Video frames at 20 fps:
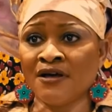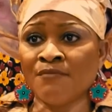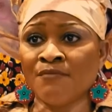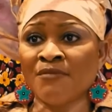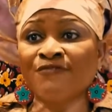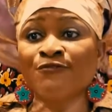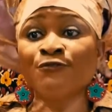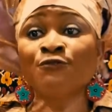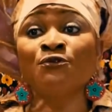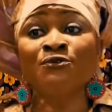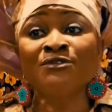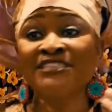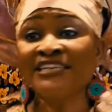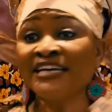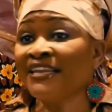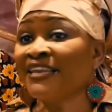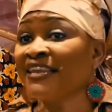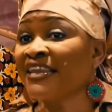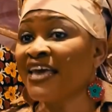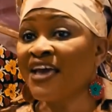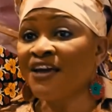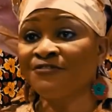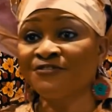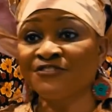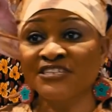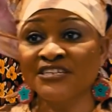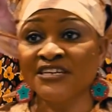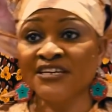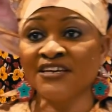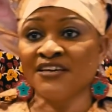Mavungu then left
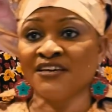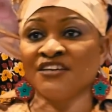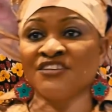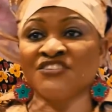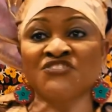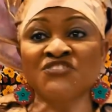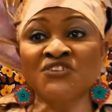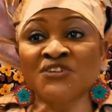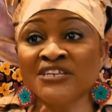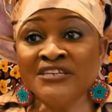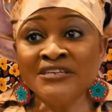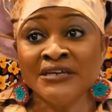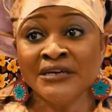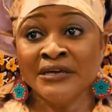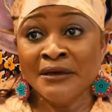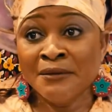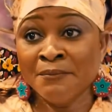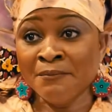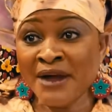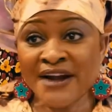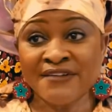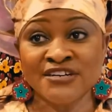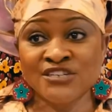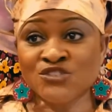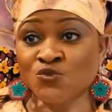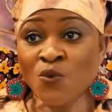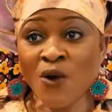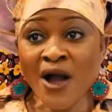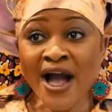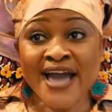his newly married
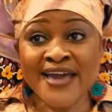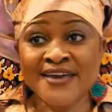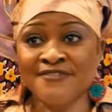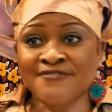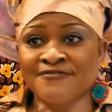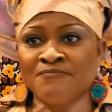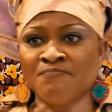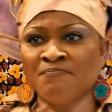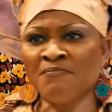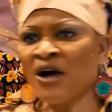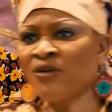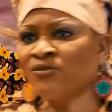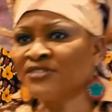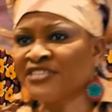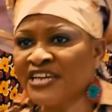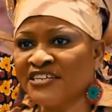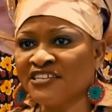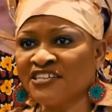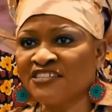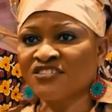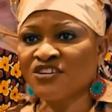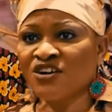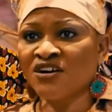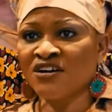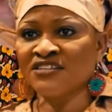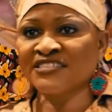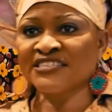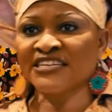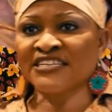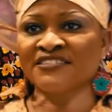wife, mounted his
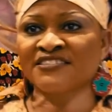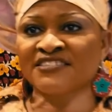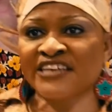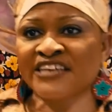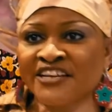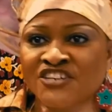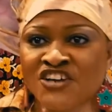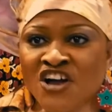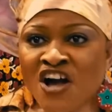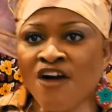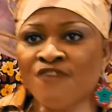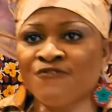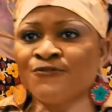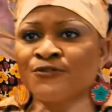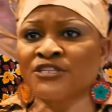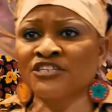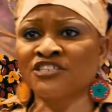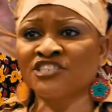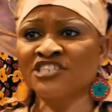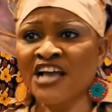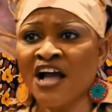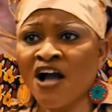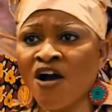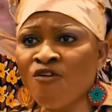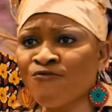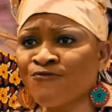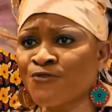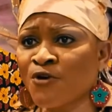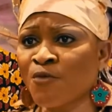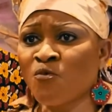horse, and set off for the
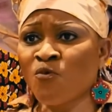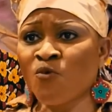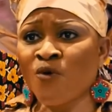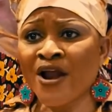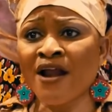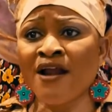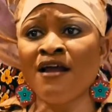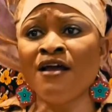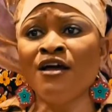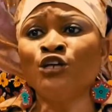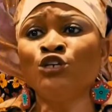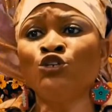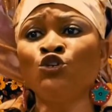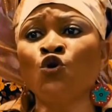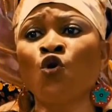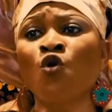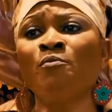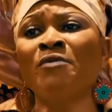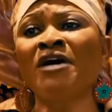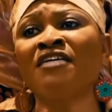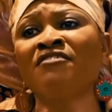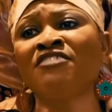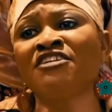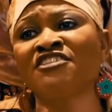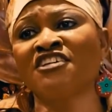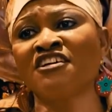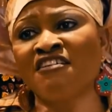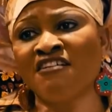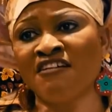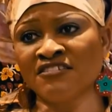town from where no man
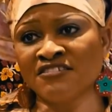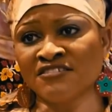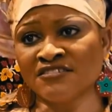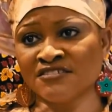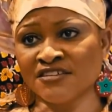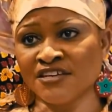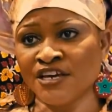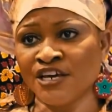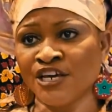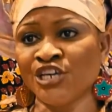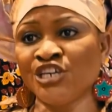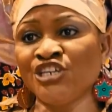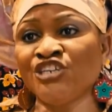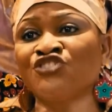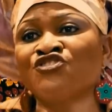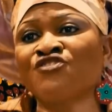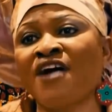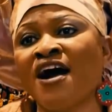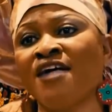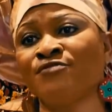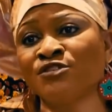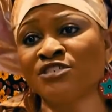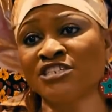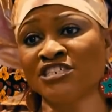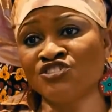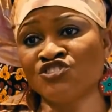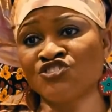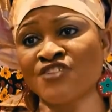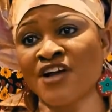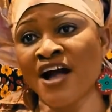returns. He traveled
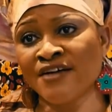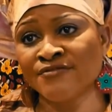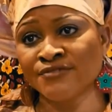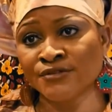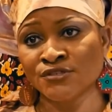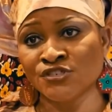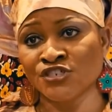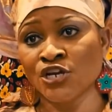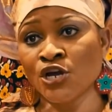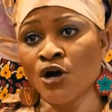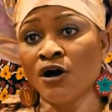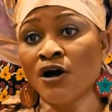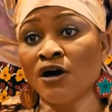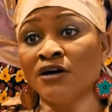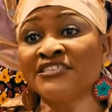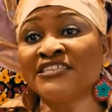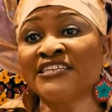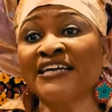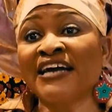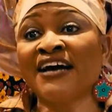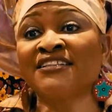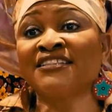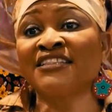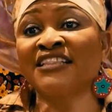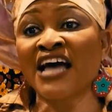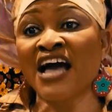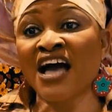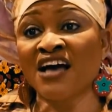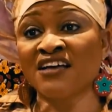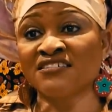and traveled until at
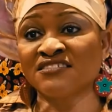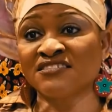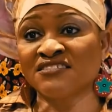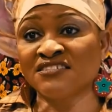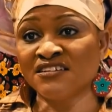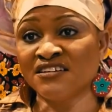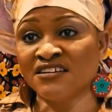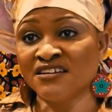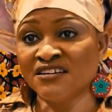last